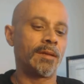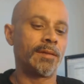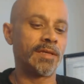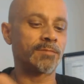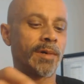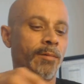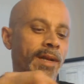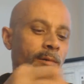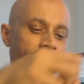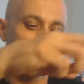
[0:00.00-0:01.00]
This way,
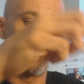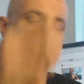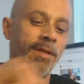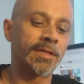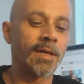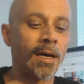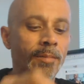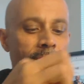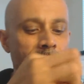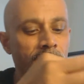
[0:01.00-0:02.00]
when I wick over the
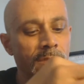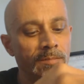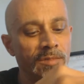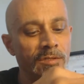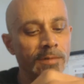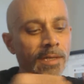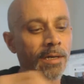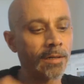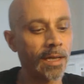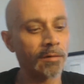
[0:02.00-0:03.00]
top, it'll just come straight
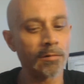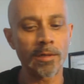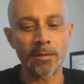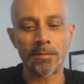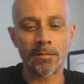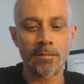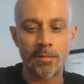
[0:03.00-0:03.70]
down that coil.